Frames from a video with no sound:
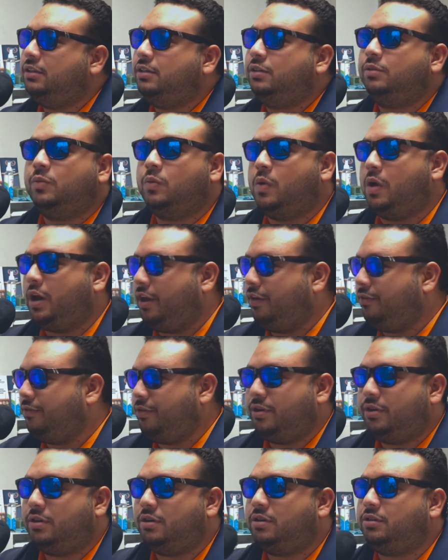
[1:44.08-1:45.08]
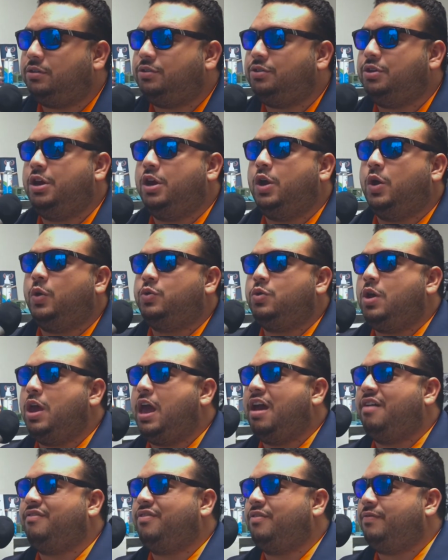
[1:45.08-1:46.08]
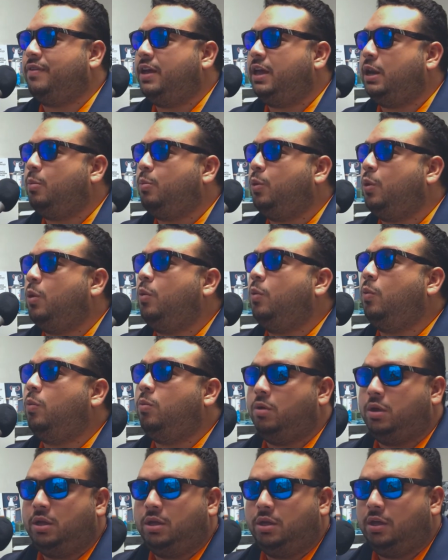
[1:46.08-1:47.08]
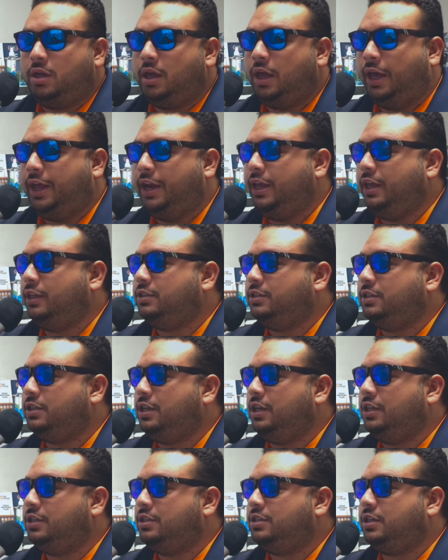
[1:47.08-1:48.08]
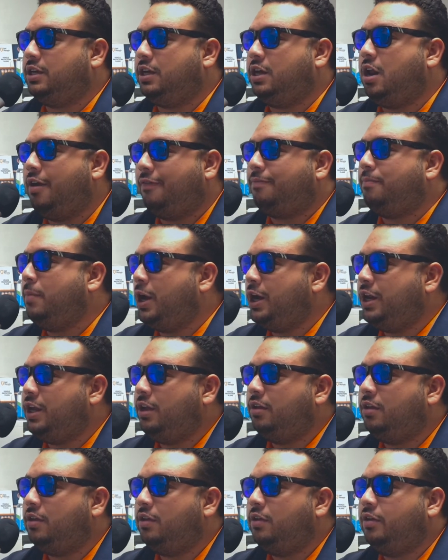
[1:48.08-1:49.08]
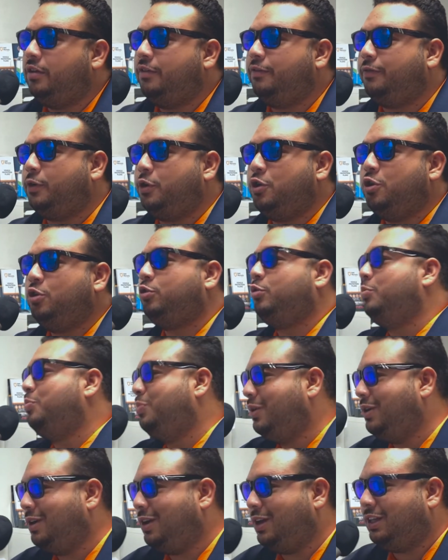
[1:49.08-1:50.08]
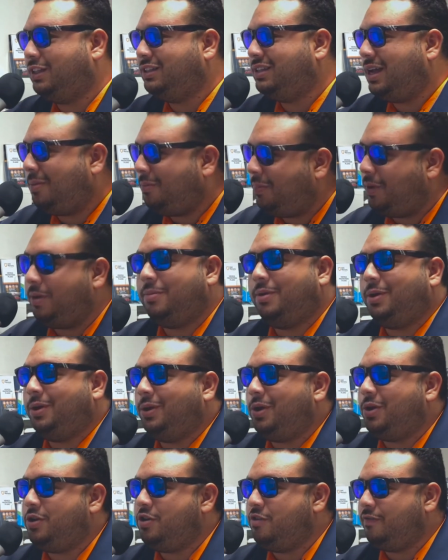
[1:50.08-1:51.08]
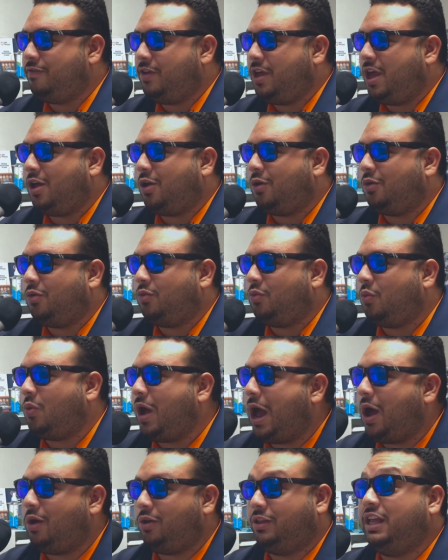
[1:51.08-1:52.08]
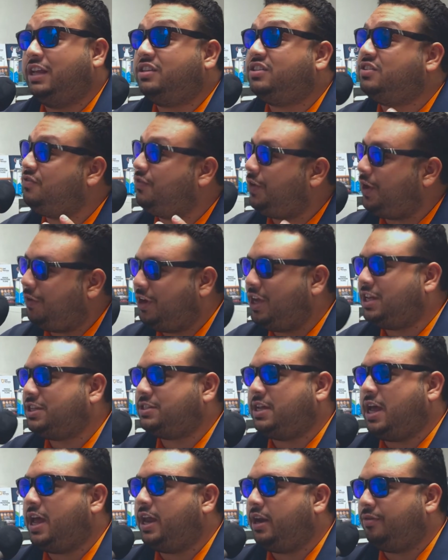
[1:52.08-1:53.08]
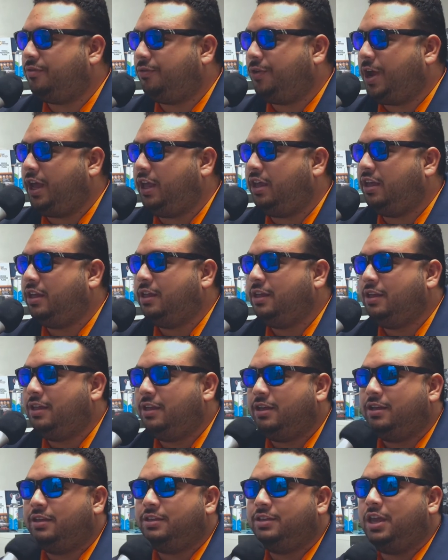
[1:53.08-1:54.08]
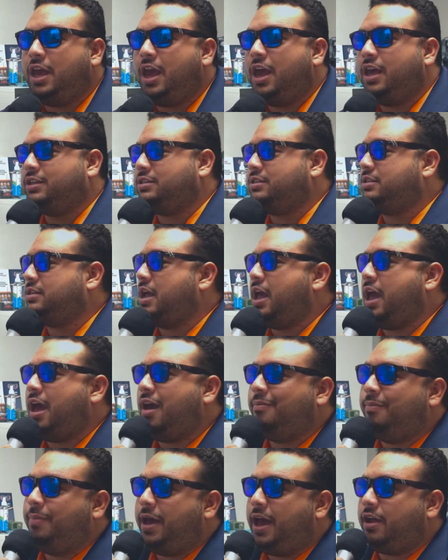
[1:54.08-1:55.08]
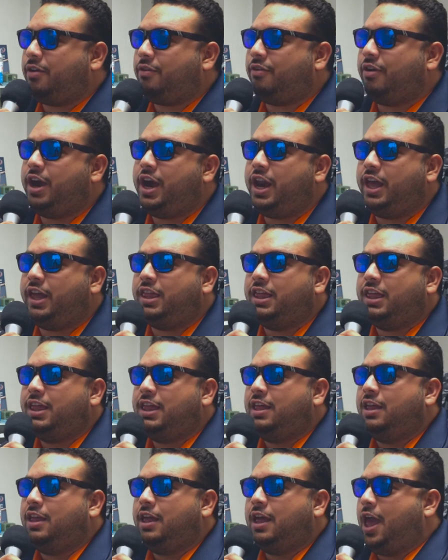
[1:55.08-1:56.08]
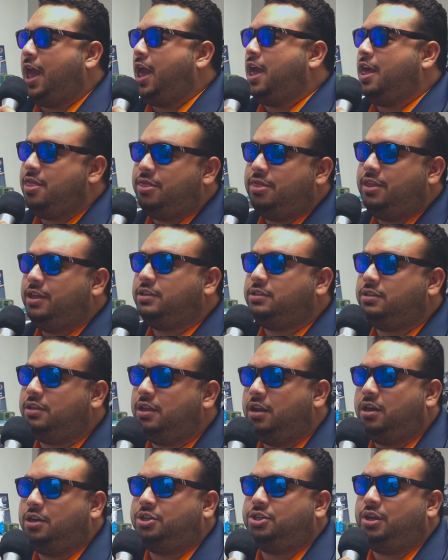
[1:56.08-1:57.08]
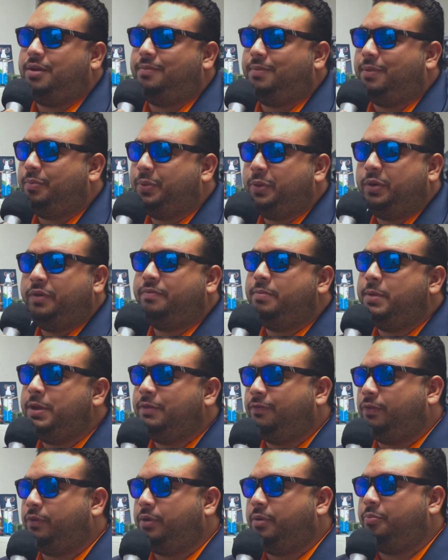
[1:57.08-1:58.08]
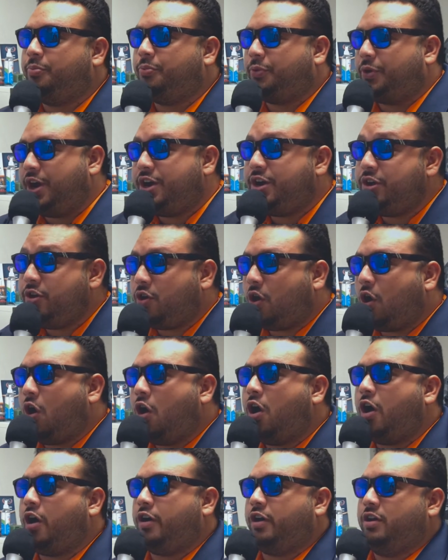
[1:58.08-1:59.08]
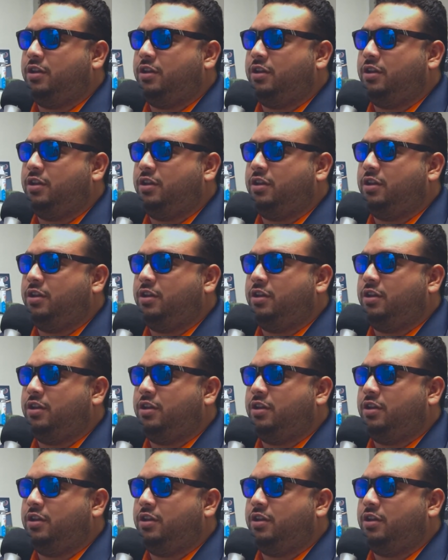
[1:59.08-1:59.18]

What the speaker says: whatever, you have available, and it's enough money for you to put a down payment in a new vehicle. Wow, that's very exciting, right? Yes, I have bad credit, and this dealership approved me for a brand new car.